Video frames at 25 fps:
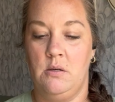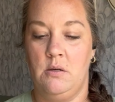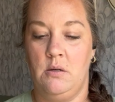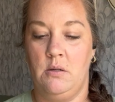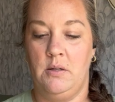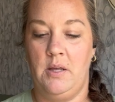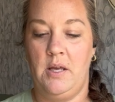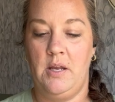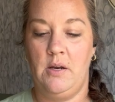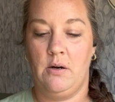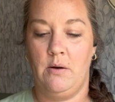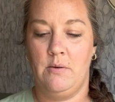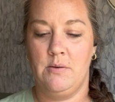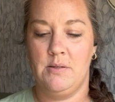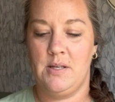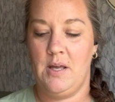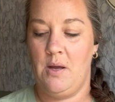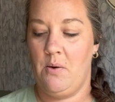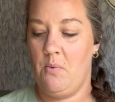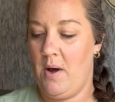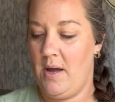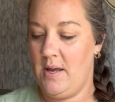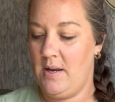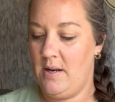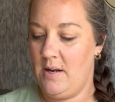Later I was
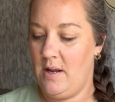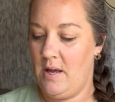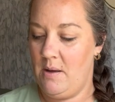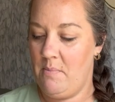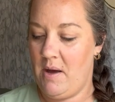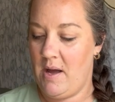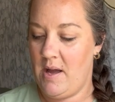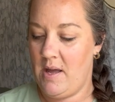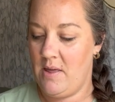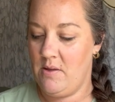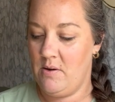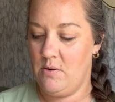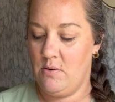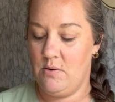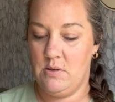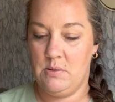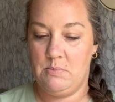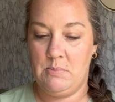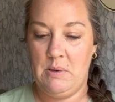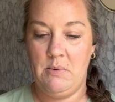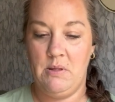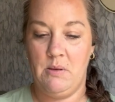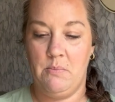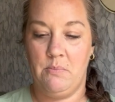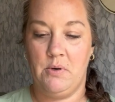like, why did I buy those?
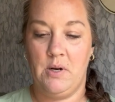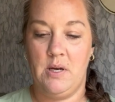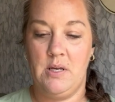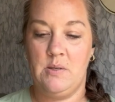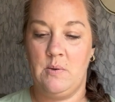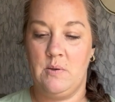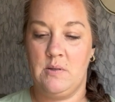Maybe the price